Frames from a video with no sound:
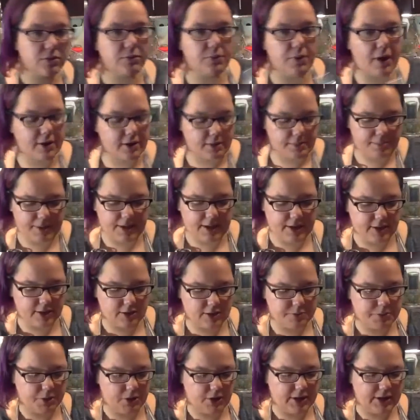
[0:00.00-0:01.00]
recommend
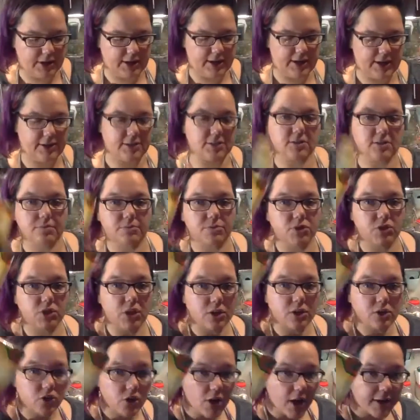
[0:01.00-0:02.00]
putting in some
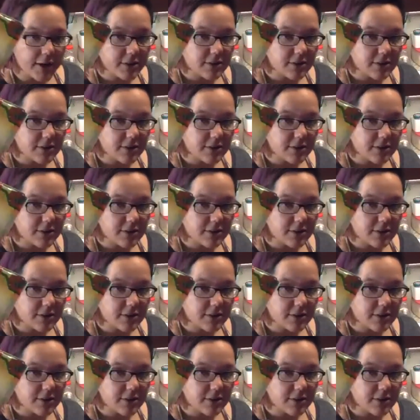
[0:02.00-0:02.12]
sun-dried